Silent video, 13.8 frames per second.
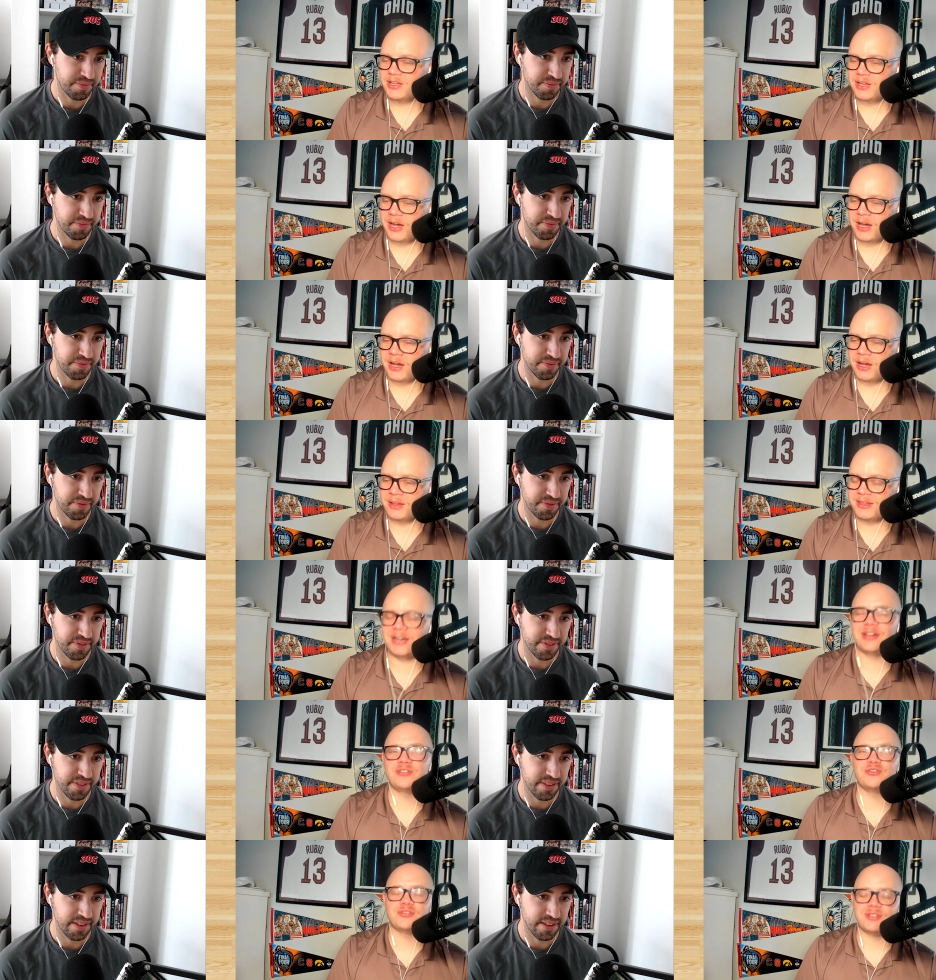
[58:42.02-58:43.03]
Speaker 1: Uh, not
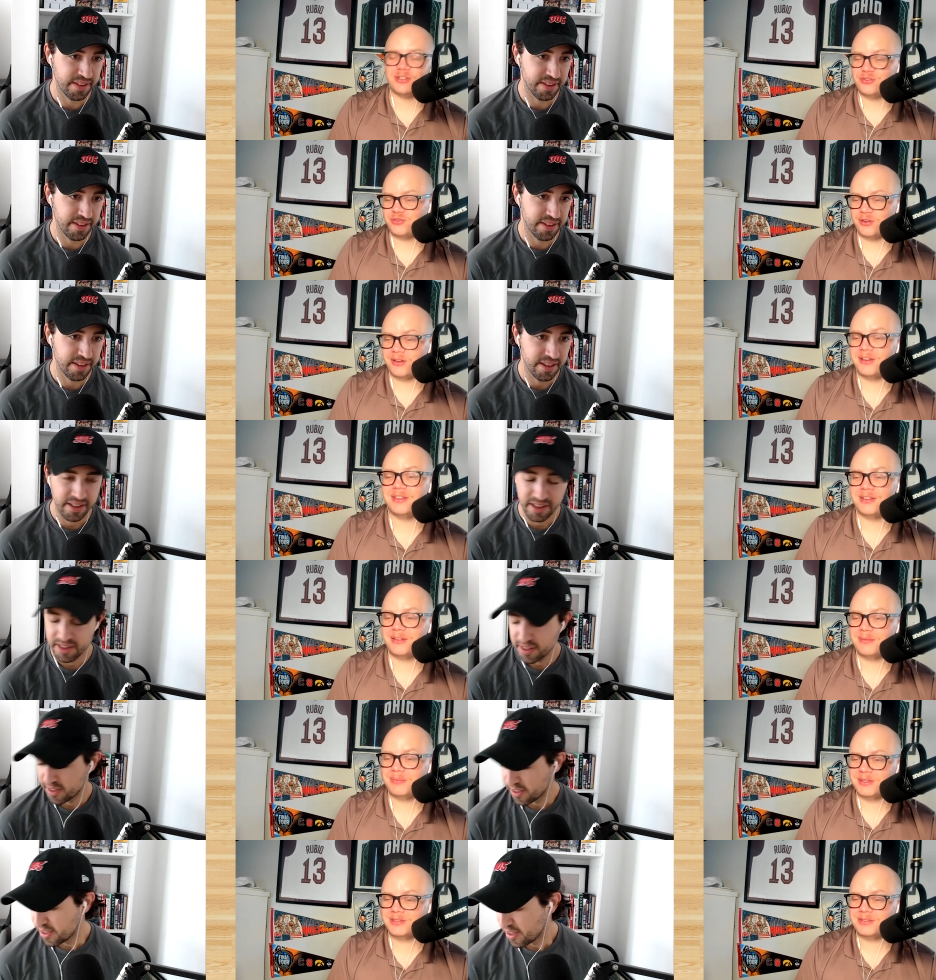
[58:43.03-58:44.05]
interested in training at the
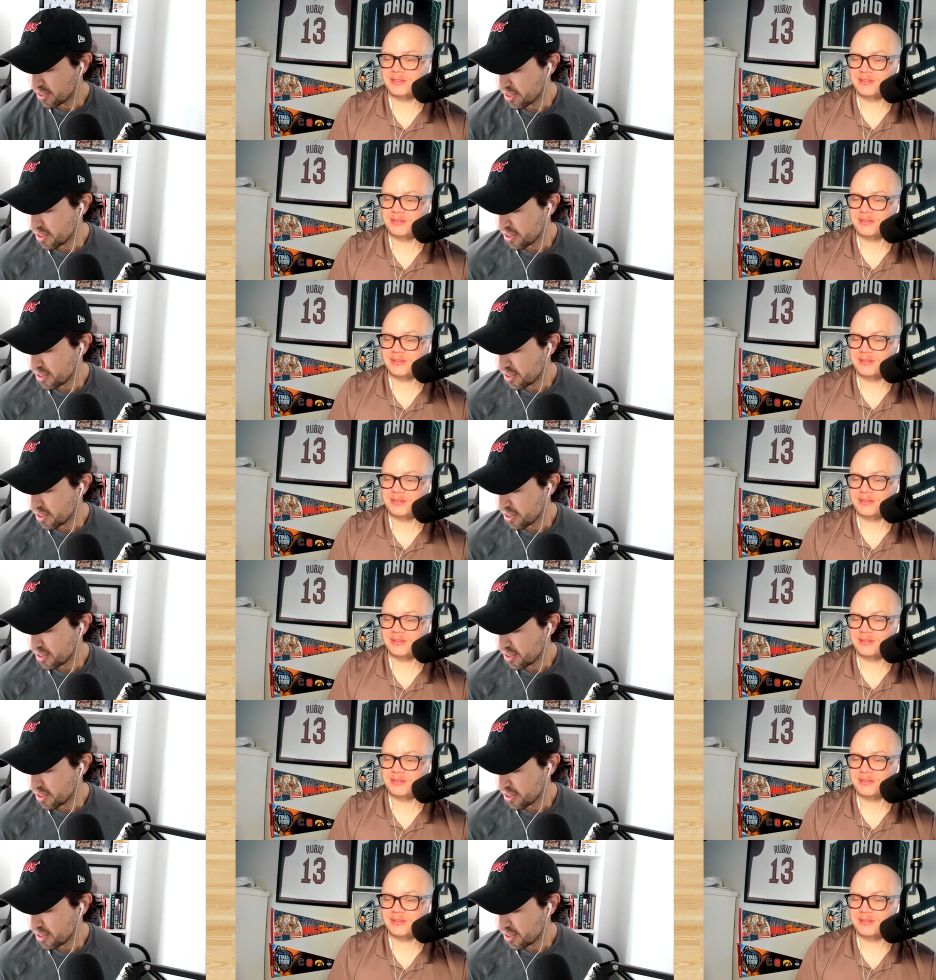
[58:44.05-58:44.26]
Olympics.